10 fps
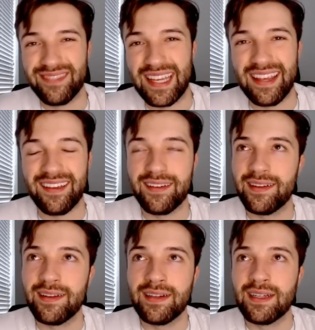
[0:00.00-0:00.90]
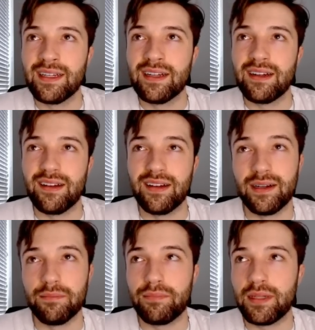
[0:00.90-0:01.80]
E.
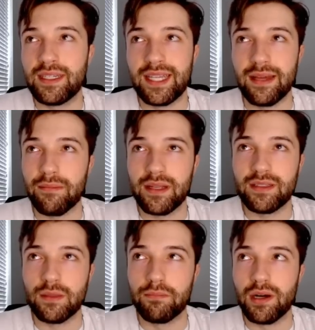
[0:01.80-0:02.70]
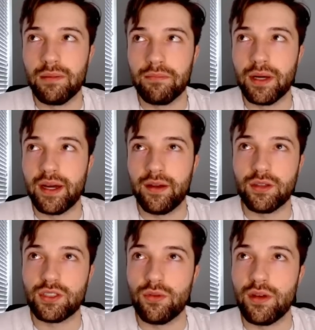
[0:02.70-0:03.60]
Um, Pittman's a bum, but I
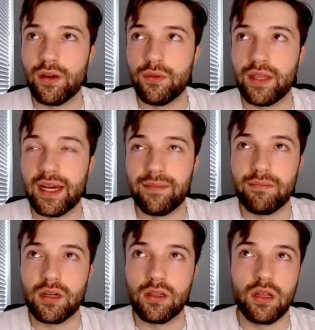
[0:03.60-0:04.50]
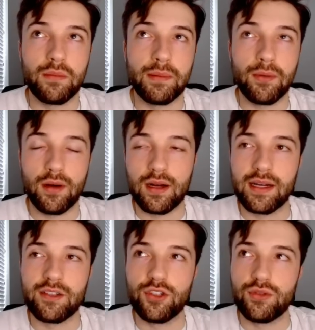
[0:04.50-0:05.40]
also know that a lot of people are
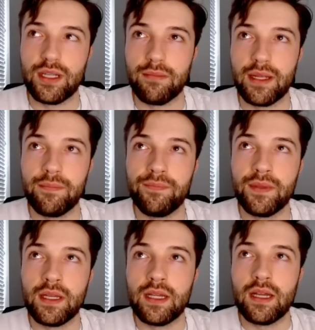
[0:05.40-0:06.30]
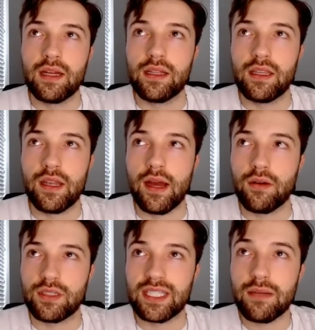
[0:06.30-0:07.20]
high on Joe Tippmann. You
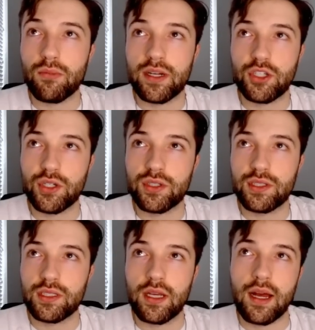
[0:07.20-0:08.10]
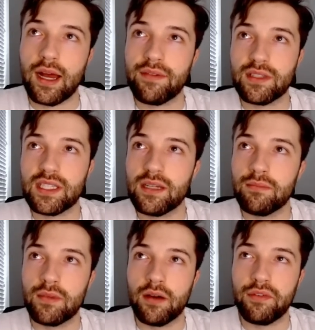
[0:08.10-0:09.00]
know, Asim Richards, I haven't seen
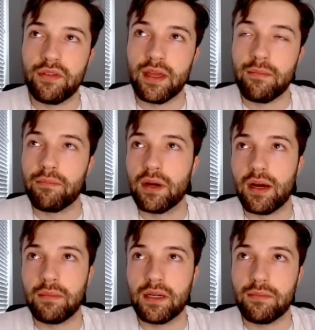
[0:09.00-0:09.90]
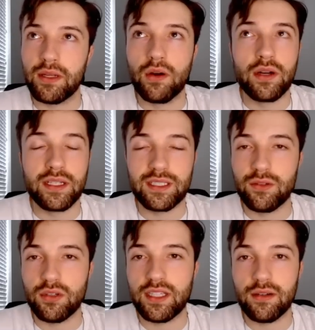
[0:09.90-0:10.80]
enough of him, but I'm going to be honest.
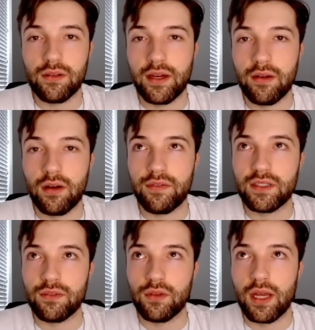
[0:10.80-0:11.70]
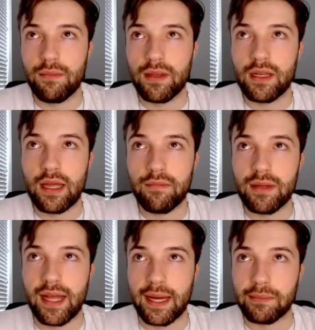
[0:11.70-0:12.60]
North Carolina offensive linemen have
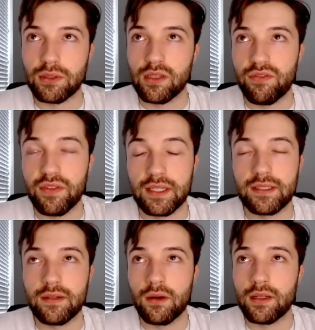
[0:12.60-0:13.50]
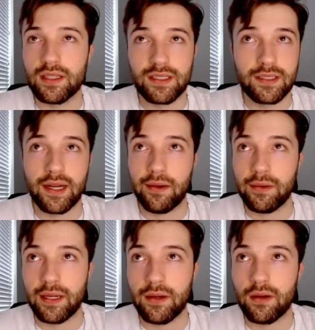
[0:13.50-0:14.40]
been absolutely feasted on this
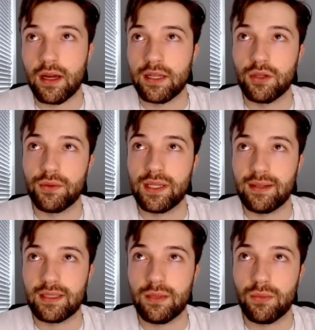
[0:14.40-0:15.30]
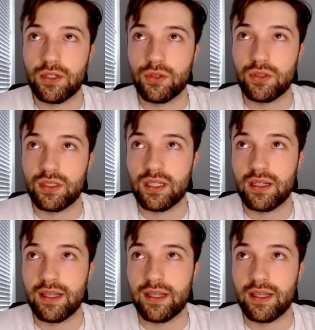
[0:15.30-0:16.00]
entire year. I don't think Asim Richards is going to